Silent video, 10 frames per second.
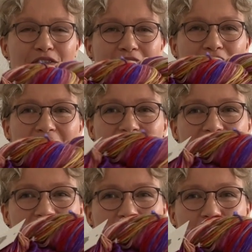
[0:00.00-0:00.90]
very
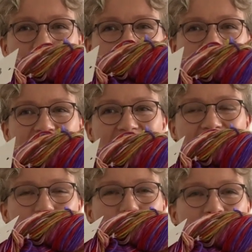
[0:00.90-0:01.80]

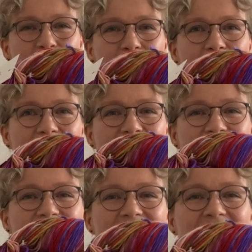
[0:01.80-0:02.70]
astonishingly, when you look at
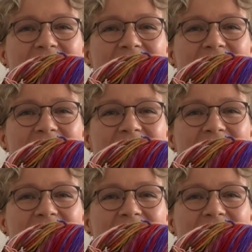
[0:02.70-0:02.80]
it,